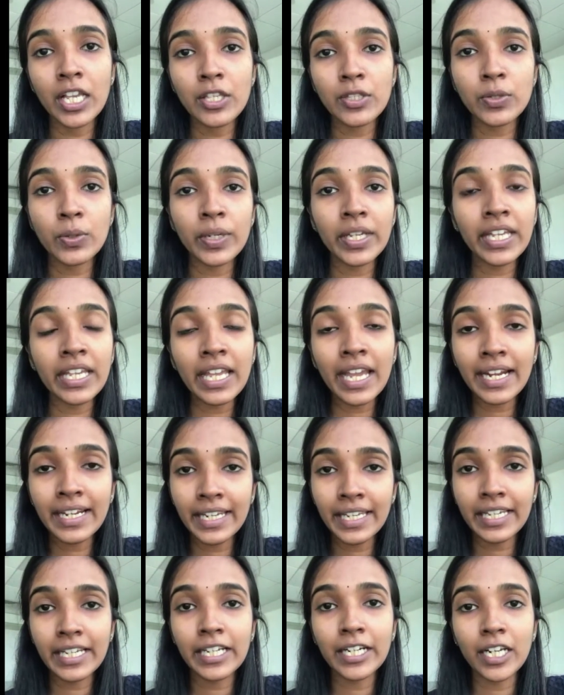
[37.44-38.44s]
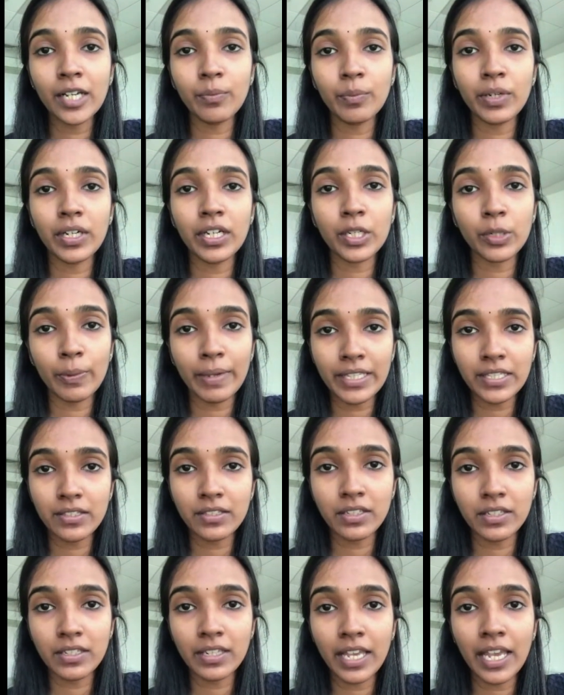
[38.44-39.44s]
So he had taken up a
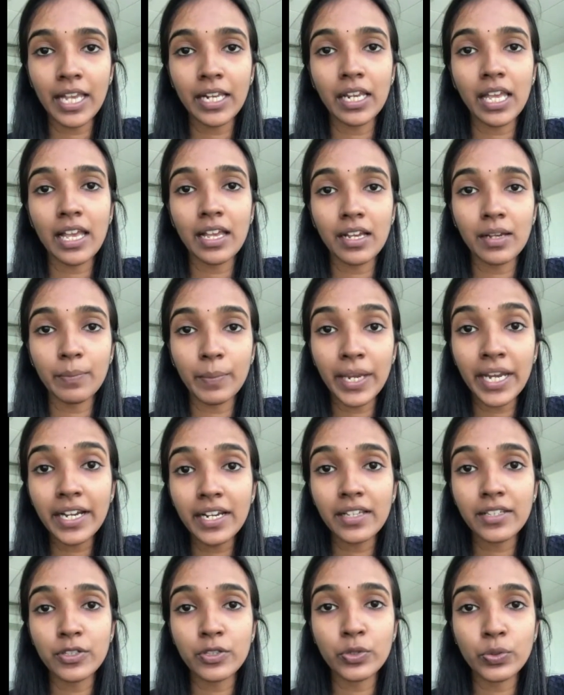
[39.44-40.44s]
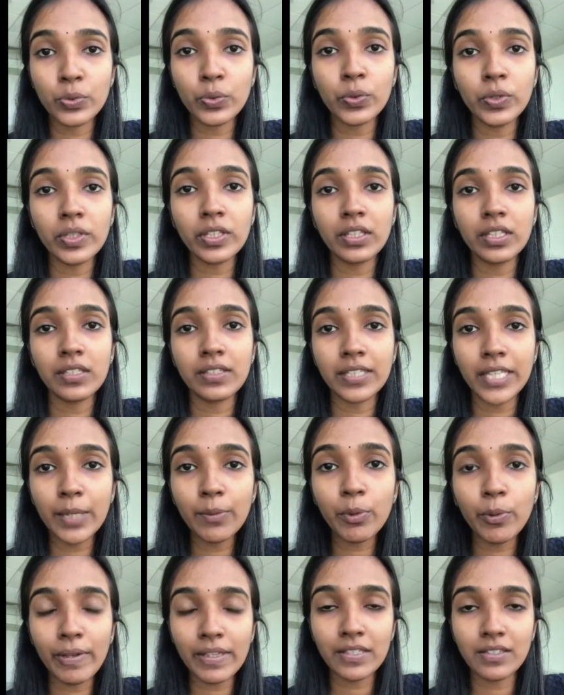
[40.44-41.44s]
question and made us do the
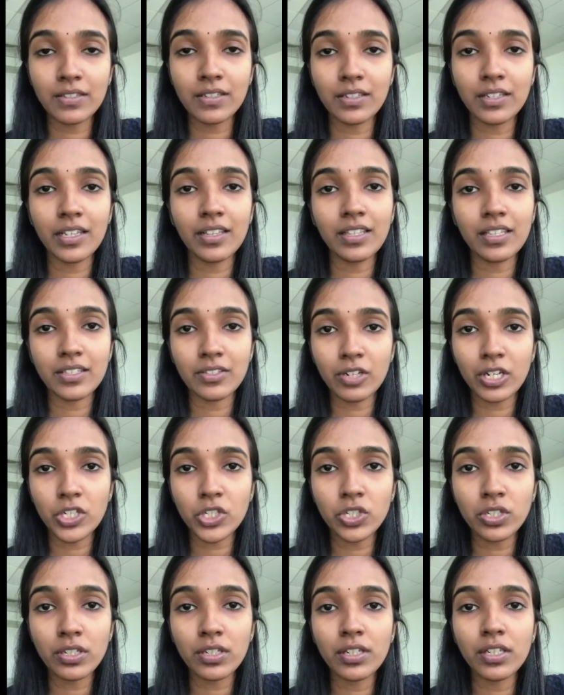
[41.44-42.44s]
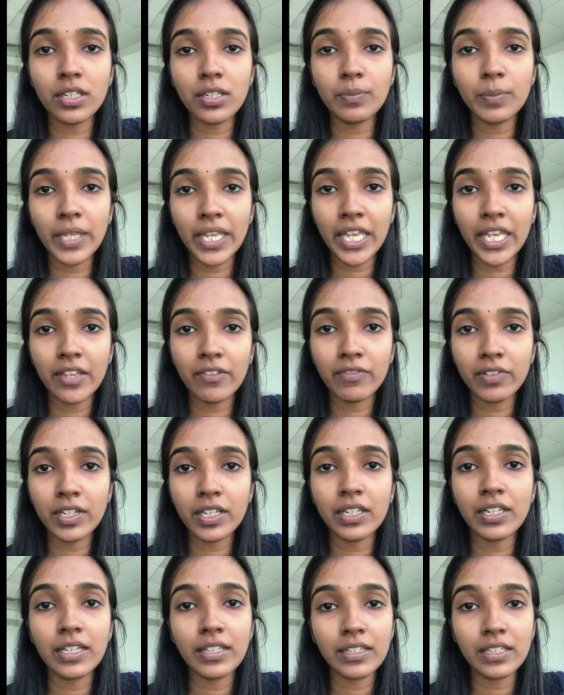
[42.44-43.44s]
same question in the structural,
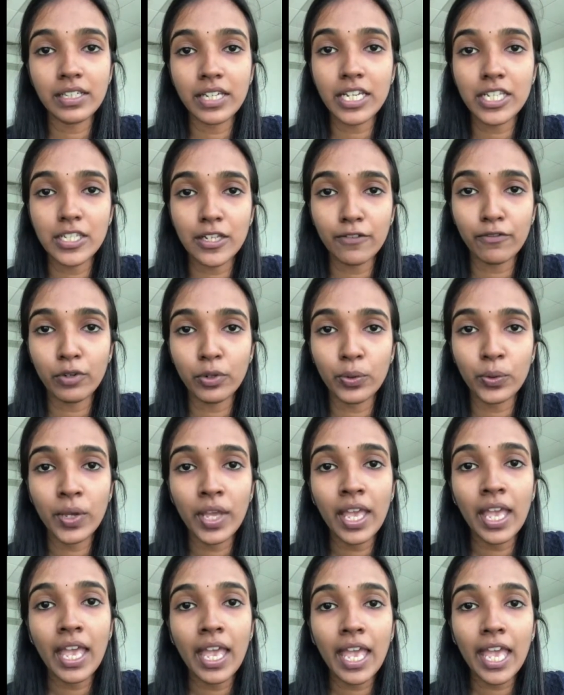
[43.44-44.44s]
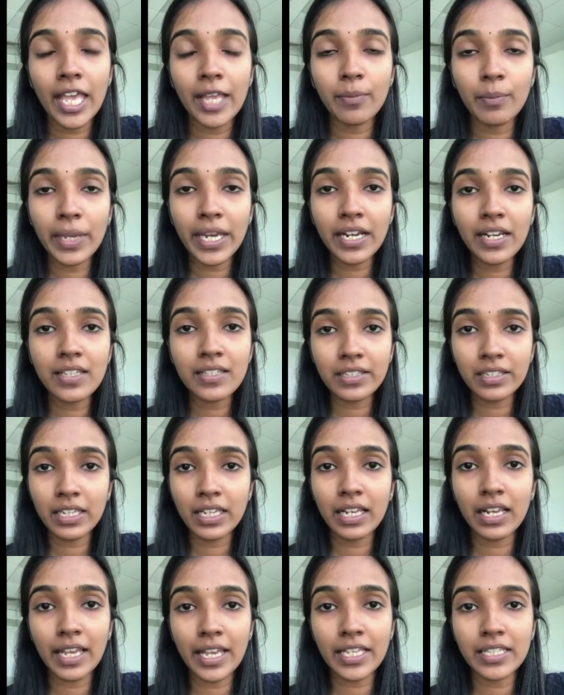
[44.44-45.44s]
behavioral, and the data flow, and made us
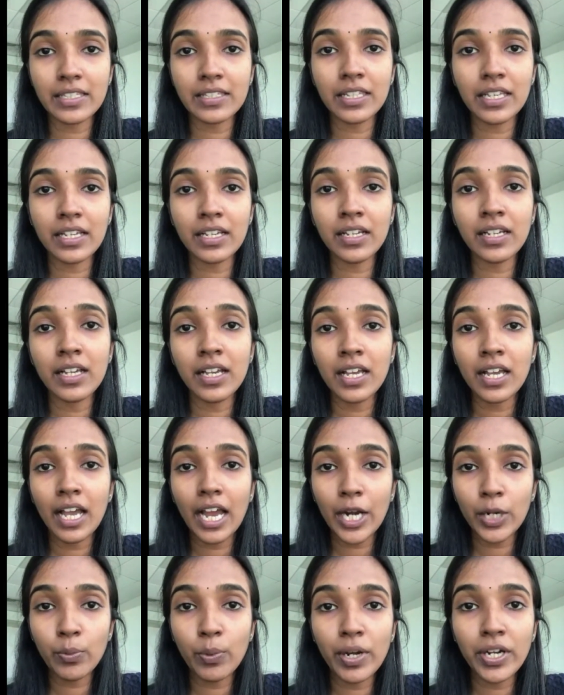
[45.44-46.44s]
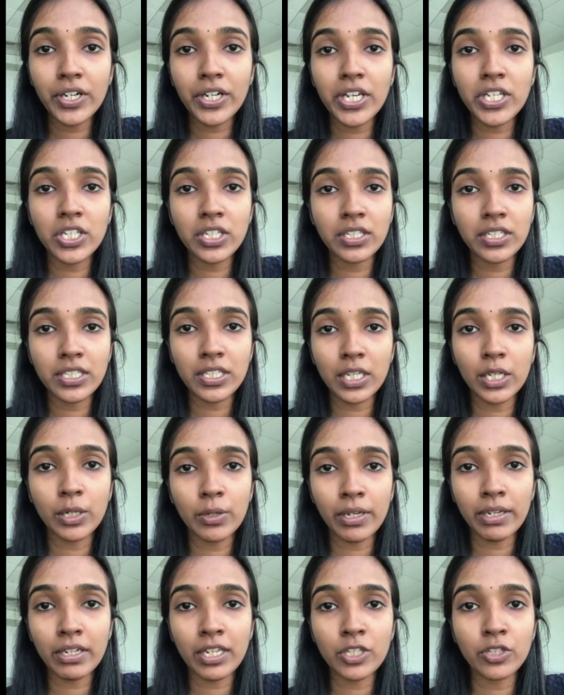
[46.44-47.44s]
realize the advantage and
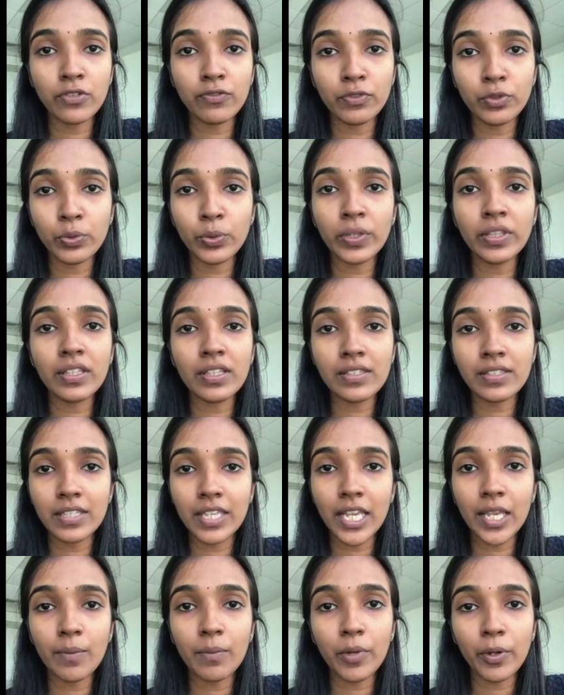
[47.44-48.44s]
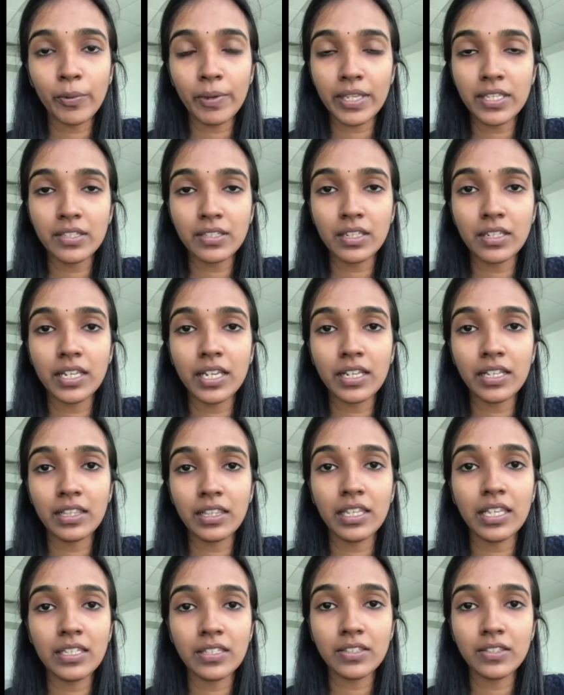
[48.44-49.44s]
disadvantage of doing the same question
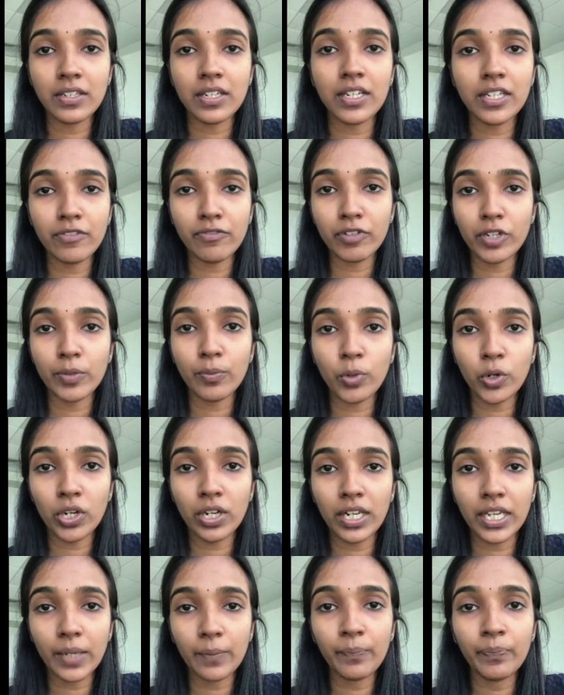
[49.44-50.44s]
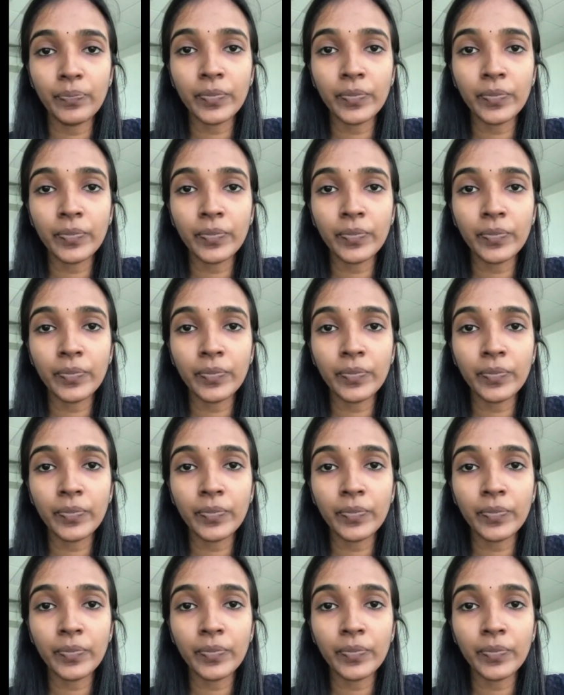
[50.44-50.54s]
in these three different modeling.